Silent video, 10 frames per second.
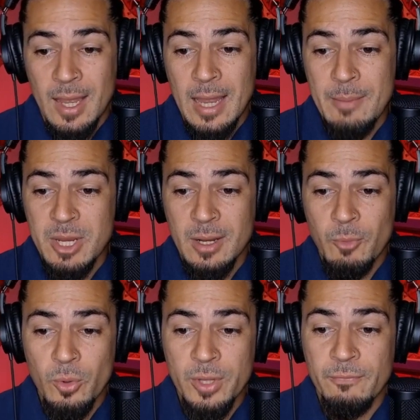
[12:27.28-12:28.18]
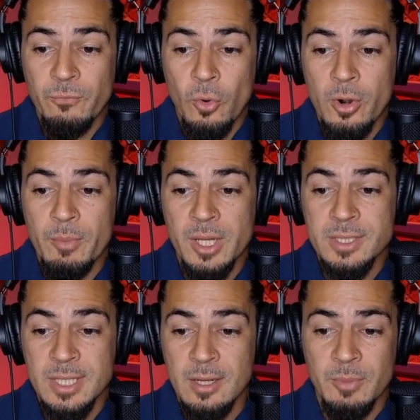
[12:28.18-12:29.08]
I mean, I'm only 4
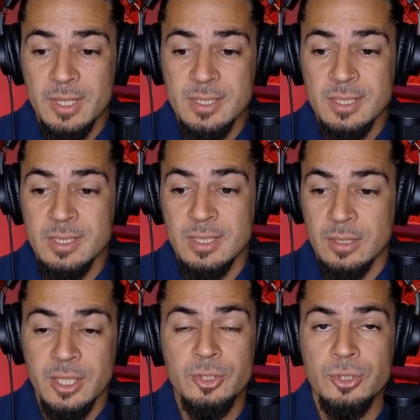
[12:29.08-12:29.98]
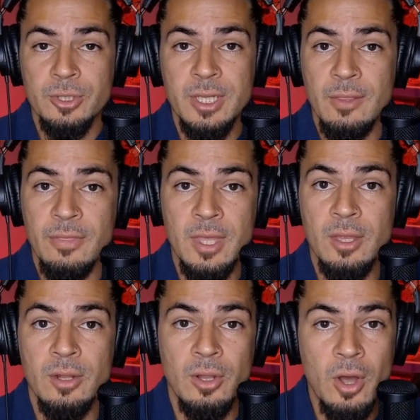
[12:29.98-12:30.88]
months in, but this is literally
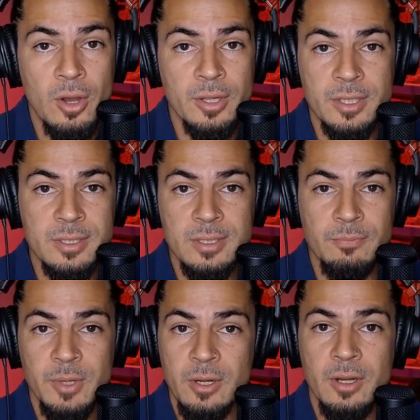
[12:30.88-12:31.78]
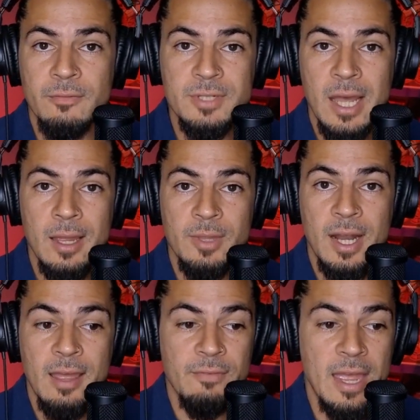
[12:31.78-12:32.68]
the longest period of time that
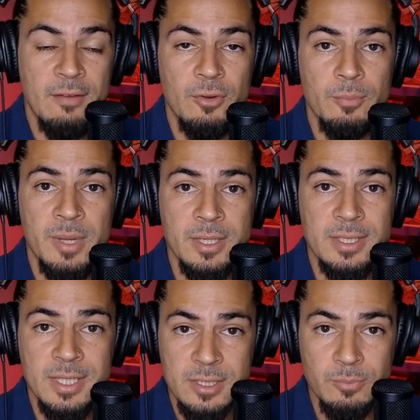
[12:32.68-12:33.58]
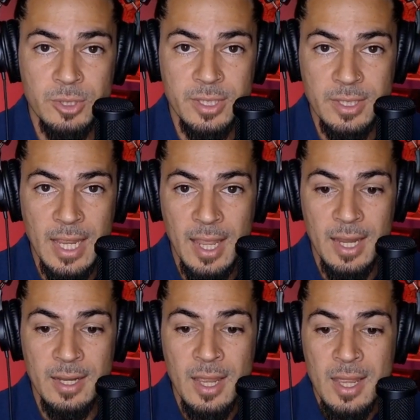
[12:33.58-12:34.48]
I've ever been disciplined.
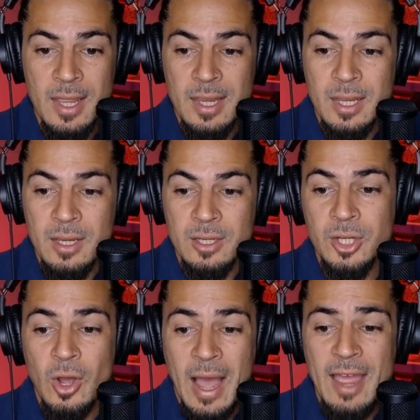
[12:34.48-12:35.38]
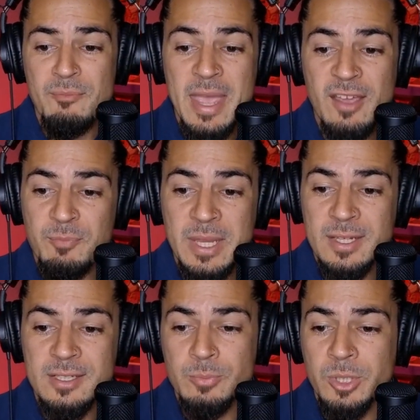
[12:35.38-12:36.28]
And I may have been
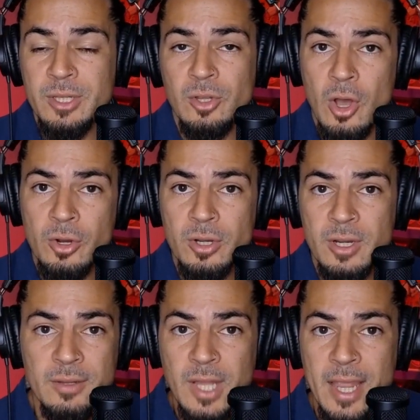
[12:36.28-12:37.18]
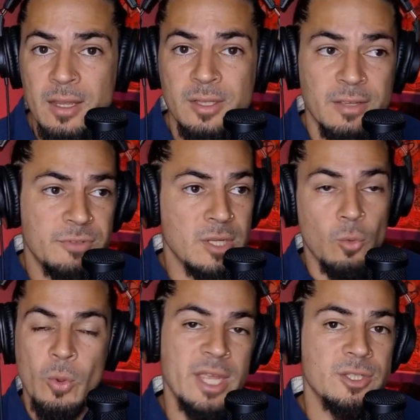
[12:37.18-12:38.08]
disciplined longer in like
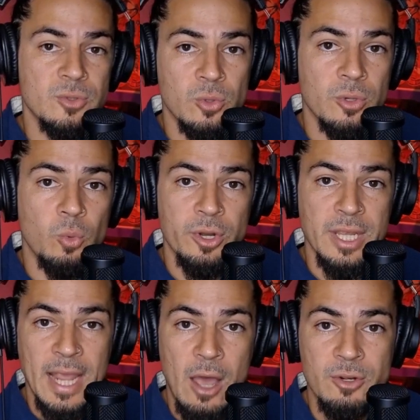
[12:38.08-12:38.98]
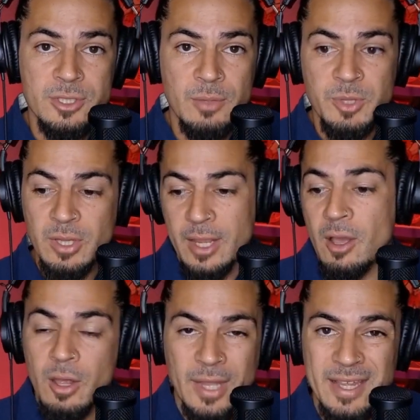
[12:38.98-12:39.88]
lifting weights or working out or something, like
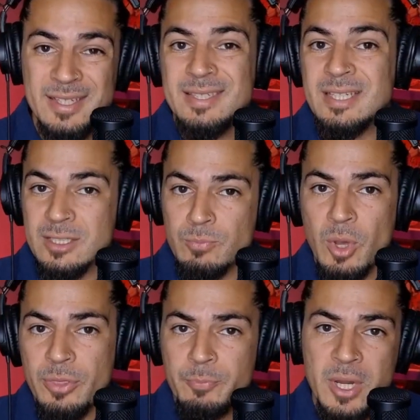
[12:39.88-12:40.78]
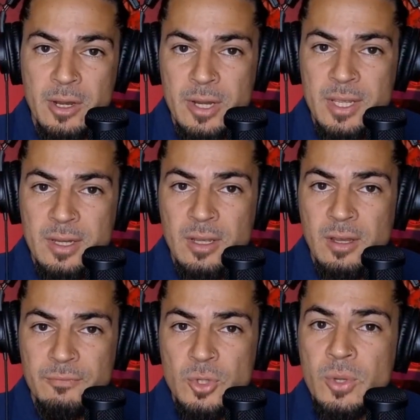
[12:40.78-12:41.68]
gone like a 6-month period
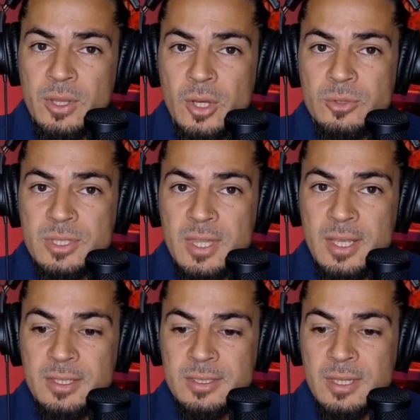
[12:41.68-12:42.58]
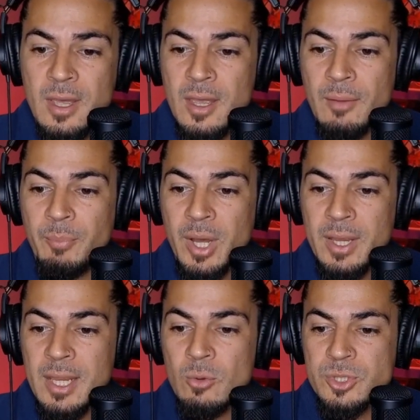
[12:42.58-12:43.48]
of doing those things.
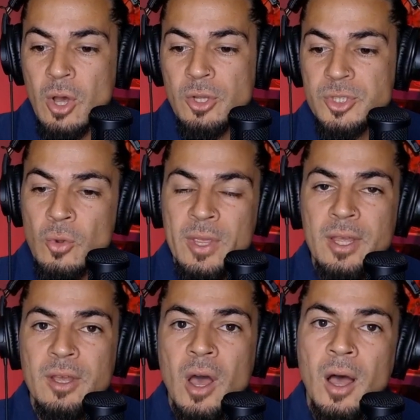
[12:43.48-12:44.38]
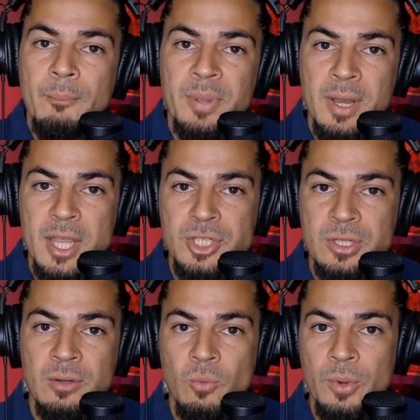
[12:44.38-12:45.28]
But it was also in
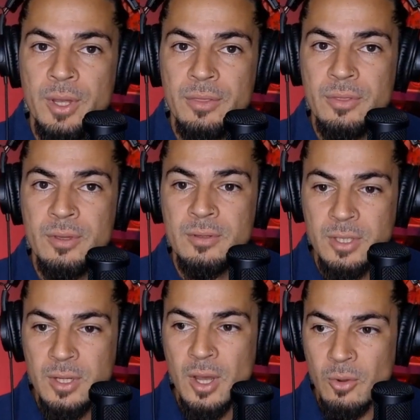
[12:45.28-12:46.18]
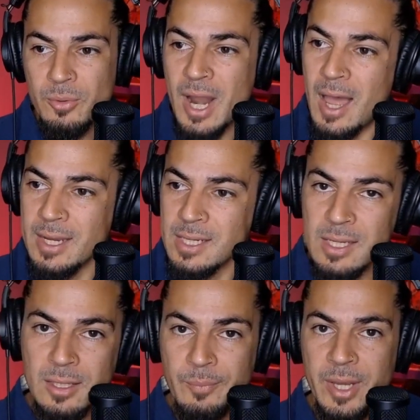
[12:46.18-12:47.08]
combination with, not
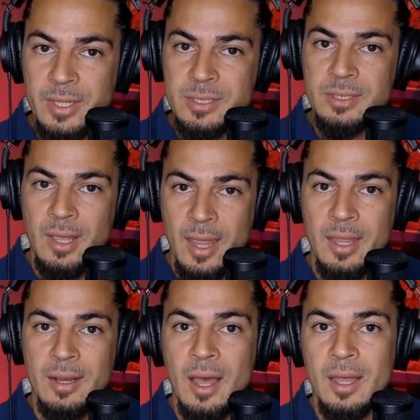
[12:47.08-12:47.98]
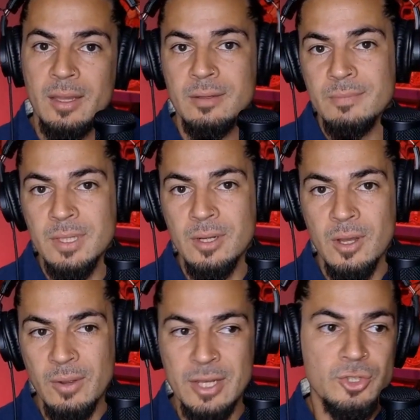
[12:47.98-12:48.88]
eating the best, and not,
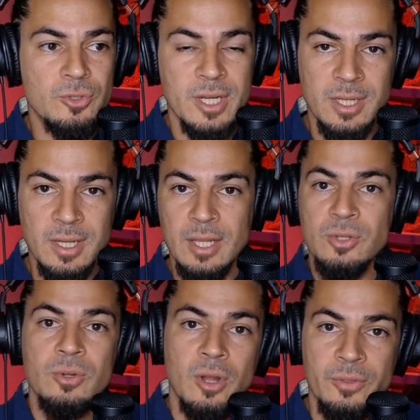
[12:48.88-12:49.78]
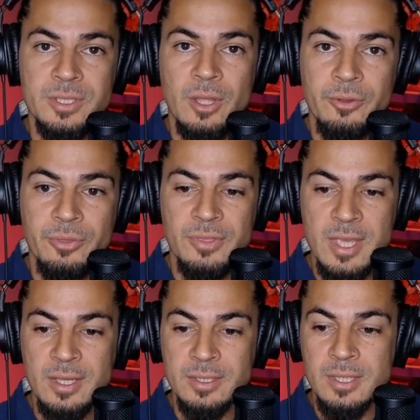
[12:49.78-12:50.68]
and drinking and doing all these other
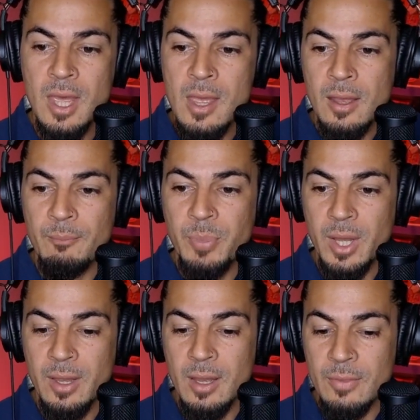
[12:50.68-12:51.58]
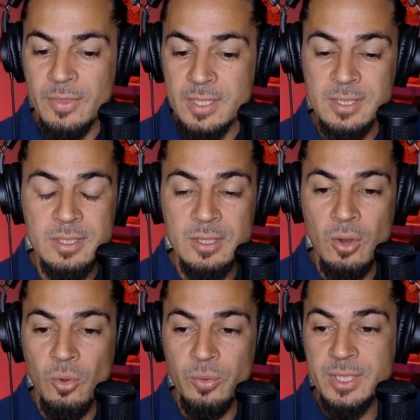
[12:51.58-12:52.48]
things. But this is the
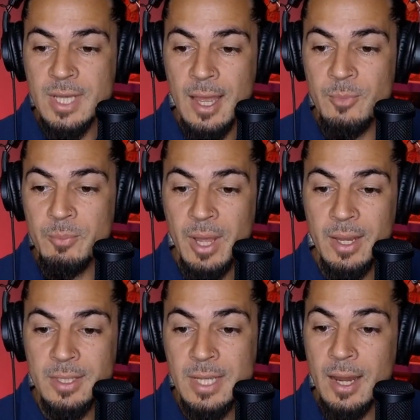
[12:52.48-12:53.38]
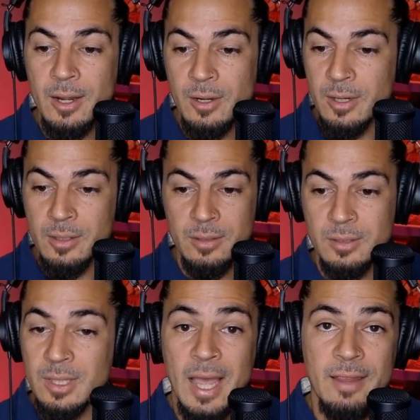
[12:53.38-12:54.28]
only time in my entire
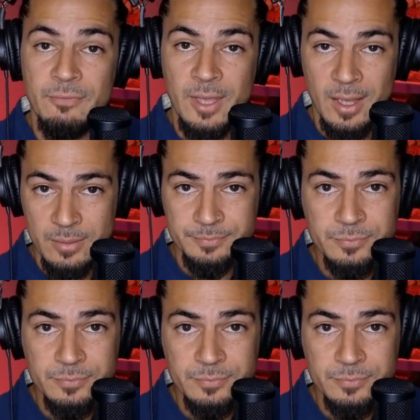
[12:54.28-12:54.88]
life that